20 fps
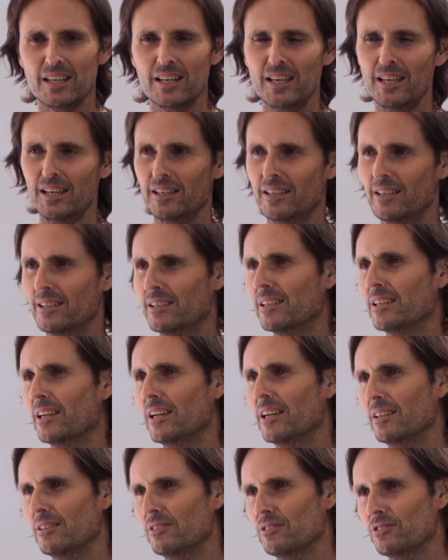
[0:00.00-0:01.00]
And in the
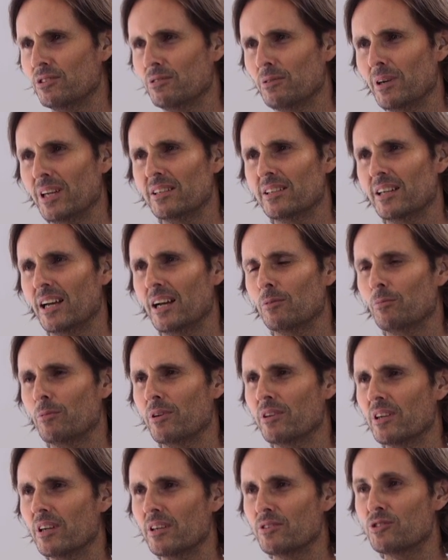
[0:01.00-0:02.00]
end, you end up
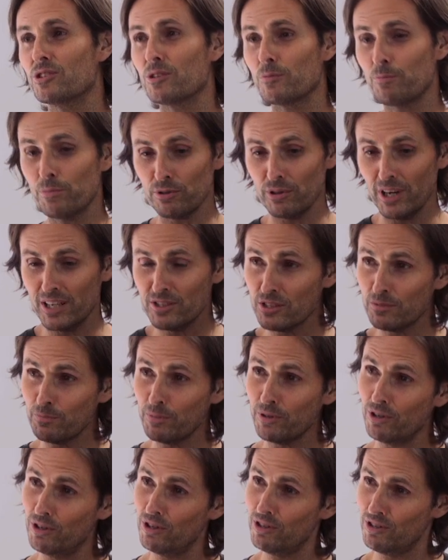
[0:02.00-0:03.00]
with a suppressed
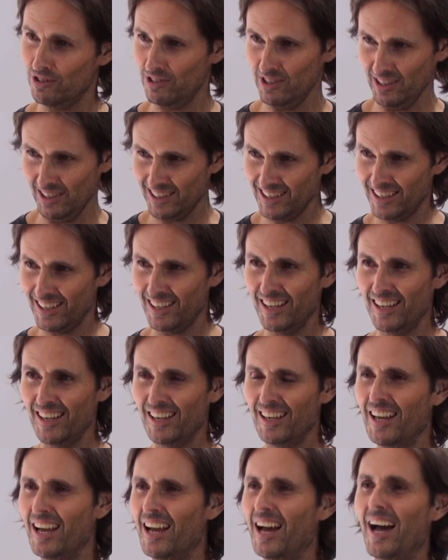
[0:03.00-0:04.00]
person
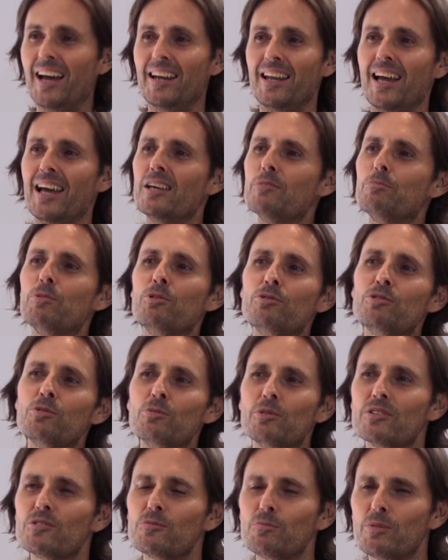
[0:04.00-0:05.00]
unable
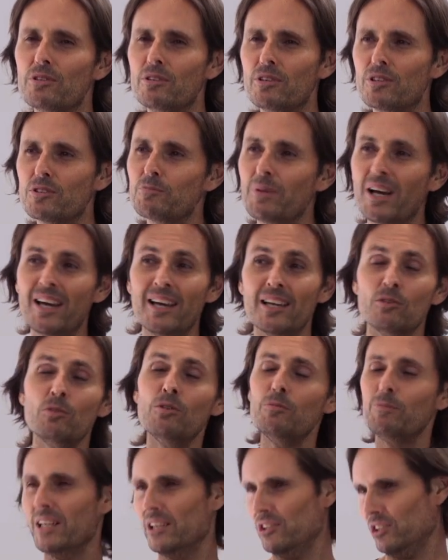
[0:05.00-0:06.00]
to experience pain or
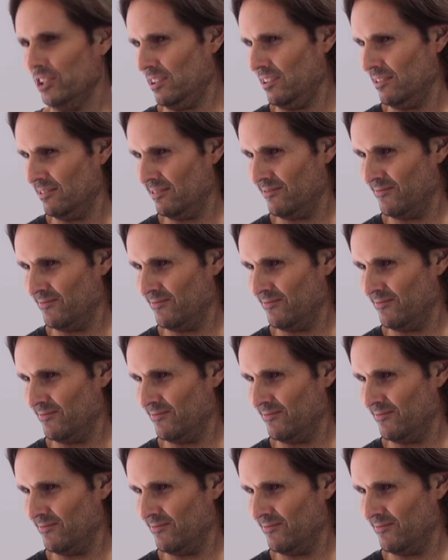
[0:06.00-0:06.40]
pleasure,